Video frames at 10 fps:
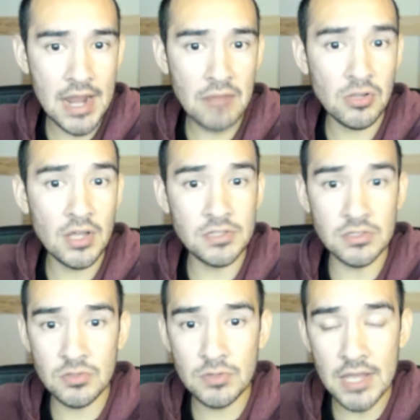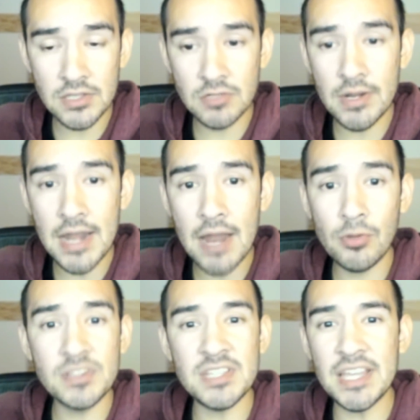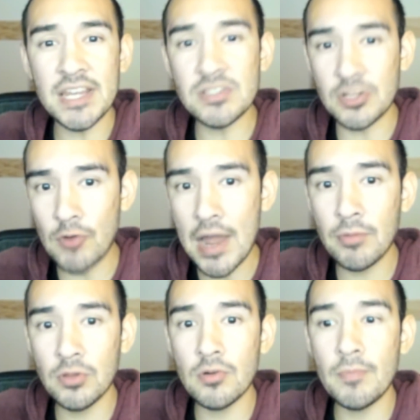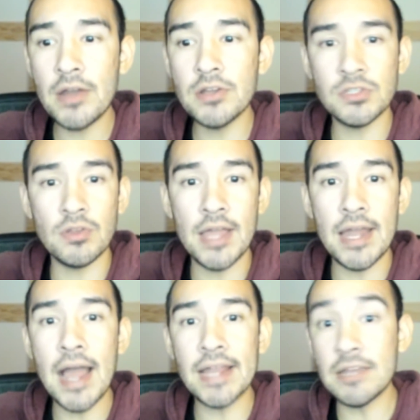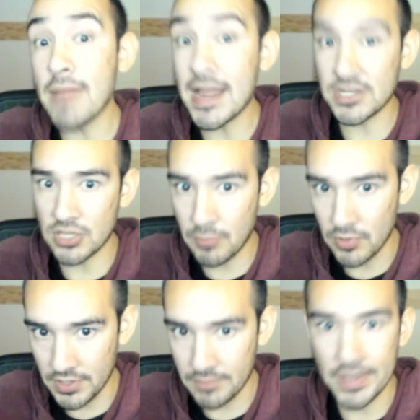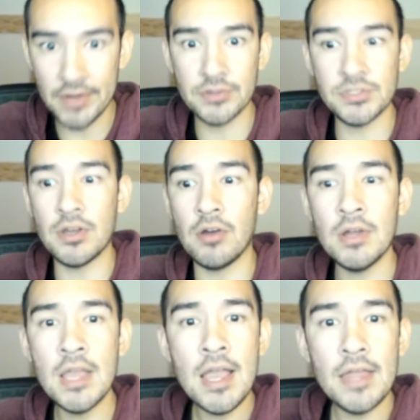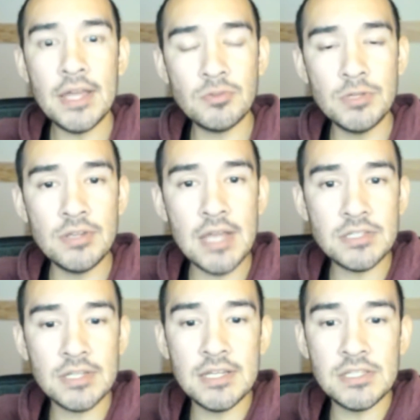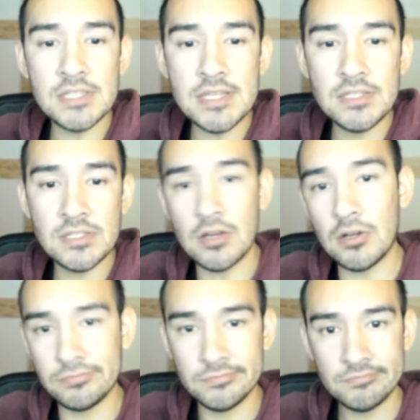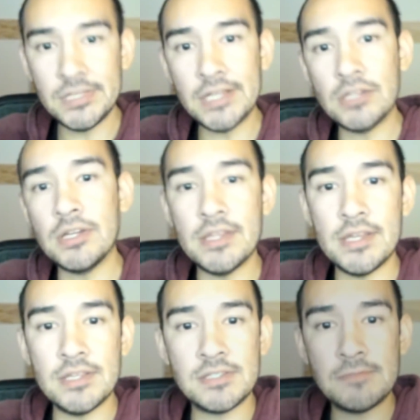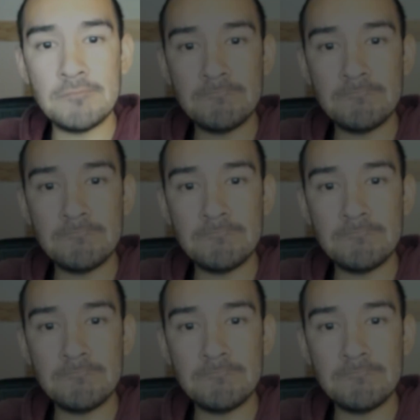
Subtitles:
Abralon to 2000 grit Abralon to get it to grab a little better so that I can match up with it better. So that's what you guys are going to see. So take a look at this.